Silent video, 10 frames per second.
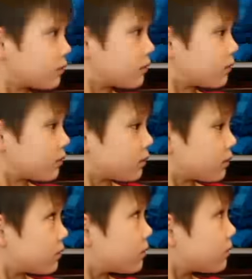
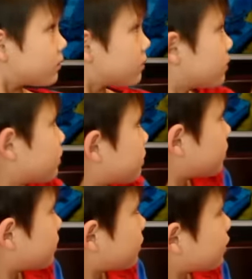
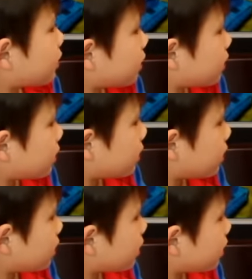
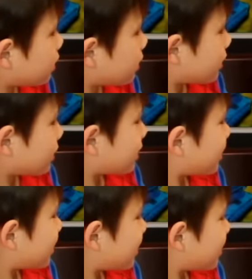
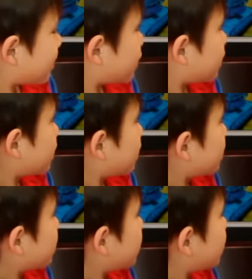[no speech]